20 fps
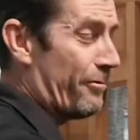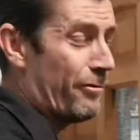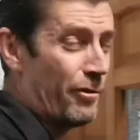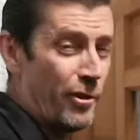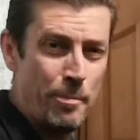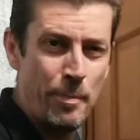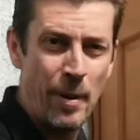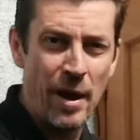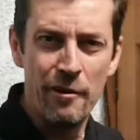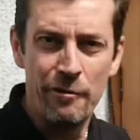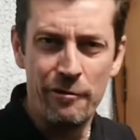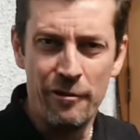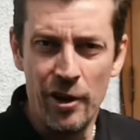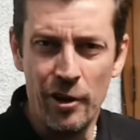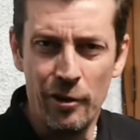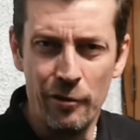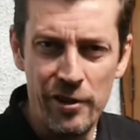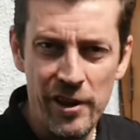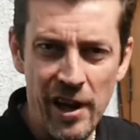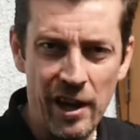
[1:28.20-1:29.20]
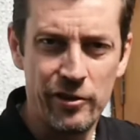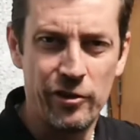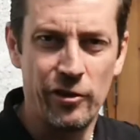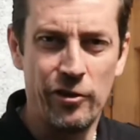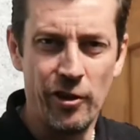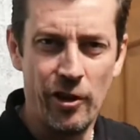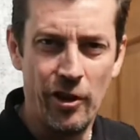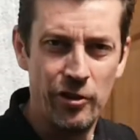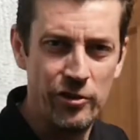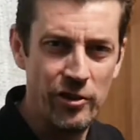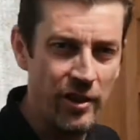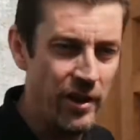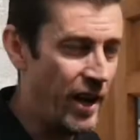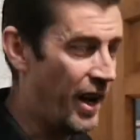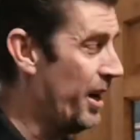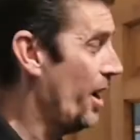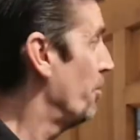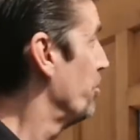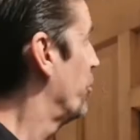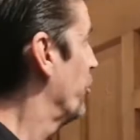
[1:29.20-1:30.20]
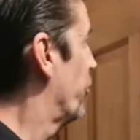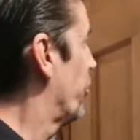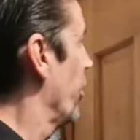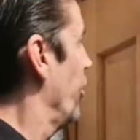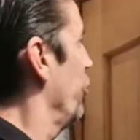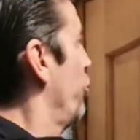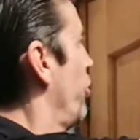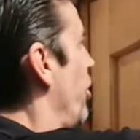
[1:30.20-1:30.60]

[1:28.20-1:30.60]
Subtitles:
For the benefit of the exercise today, I'm just going to